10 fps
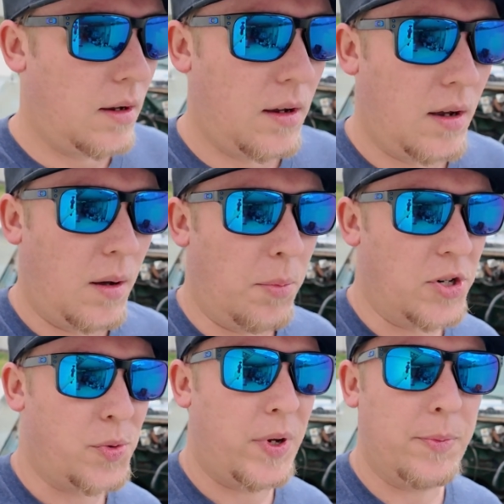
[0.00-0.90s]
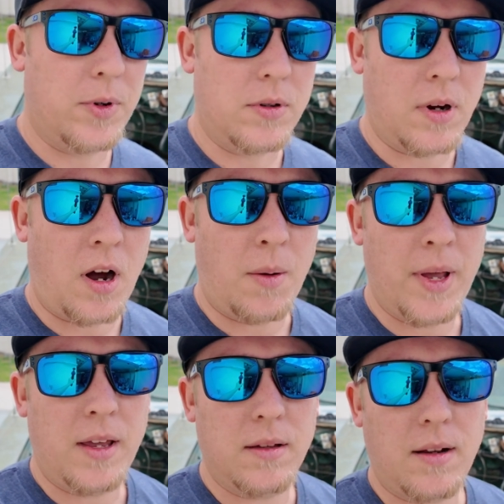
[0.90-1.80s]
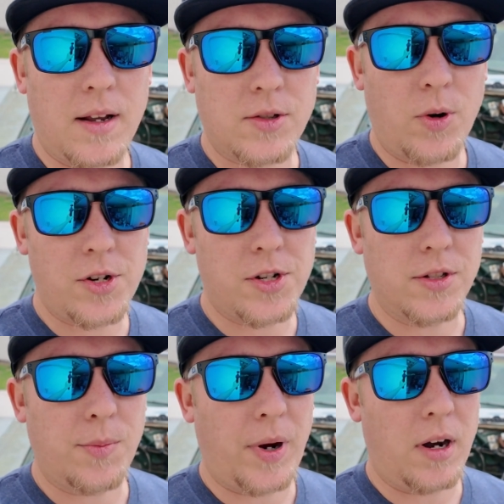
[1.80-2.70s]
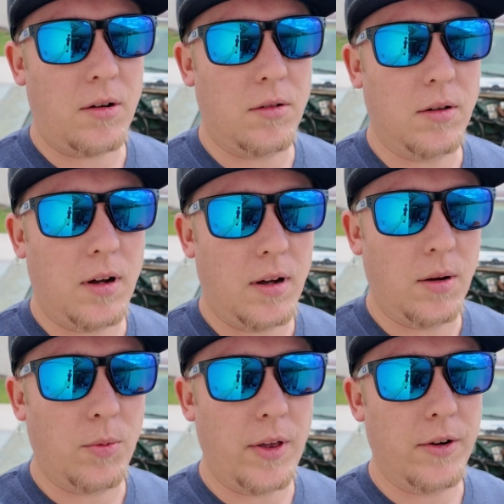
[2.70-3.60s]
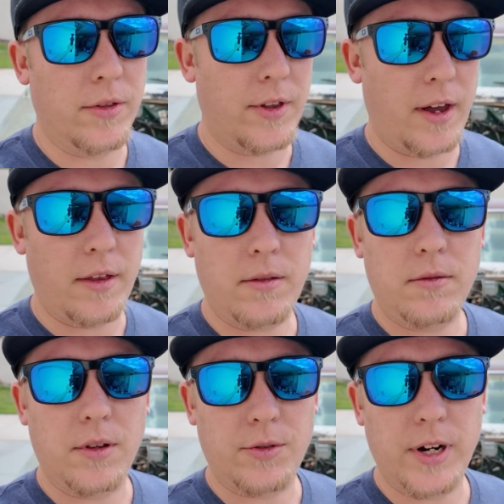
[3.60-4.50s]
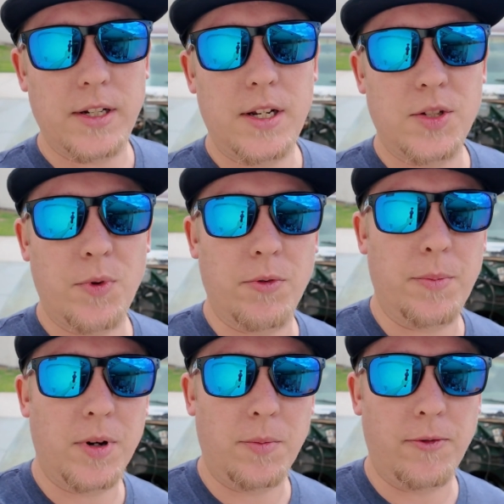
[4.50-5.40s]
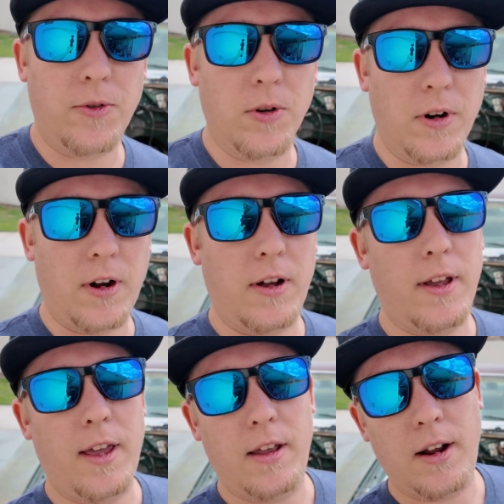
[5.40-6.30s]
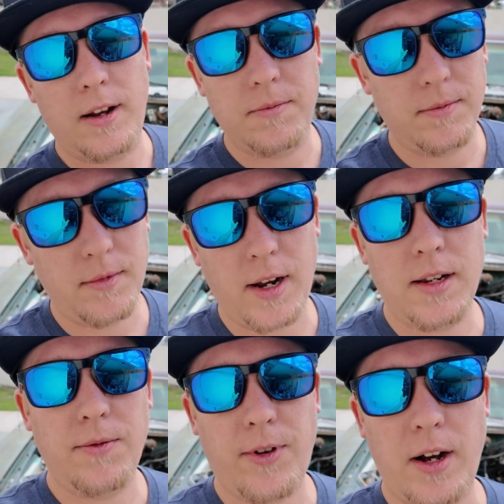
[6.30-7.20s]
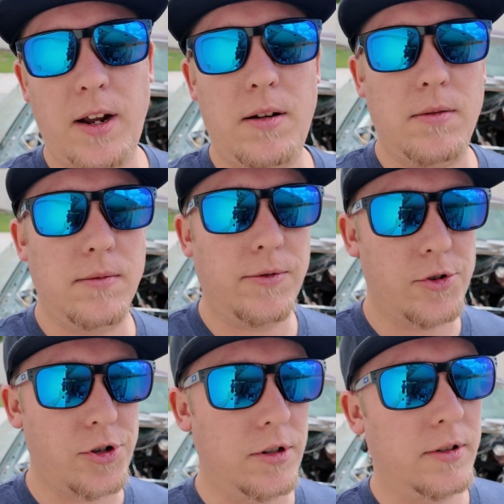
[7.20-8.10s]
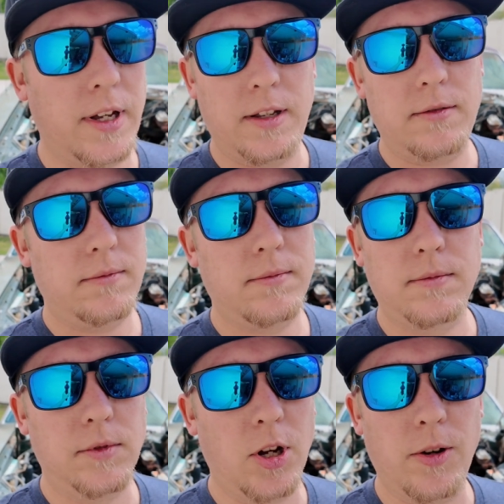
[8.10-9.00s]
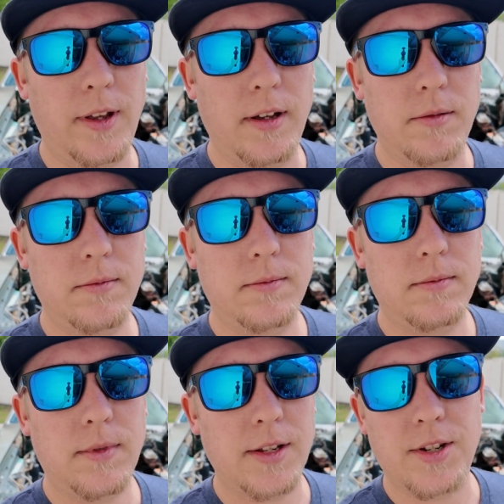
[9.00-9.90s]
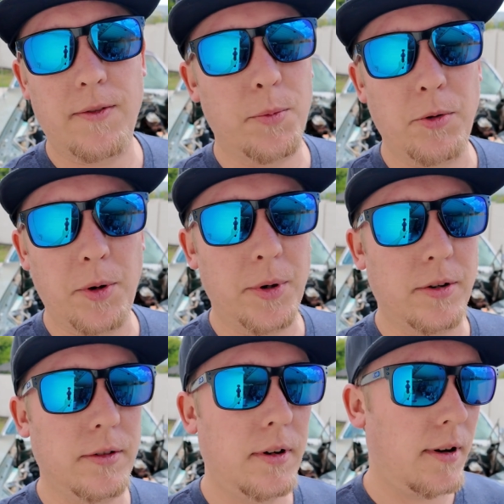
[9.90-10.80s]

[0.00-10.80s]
a bunch of people comment, ask questions about whether that the 318's been rebuilt before or not, and I did find out for sure that no, that has never been rebuilt.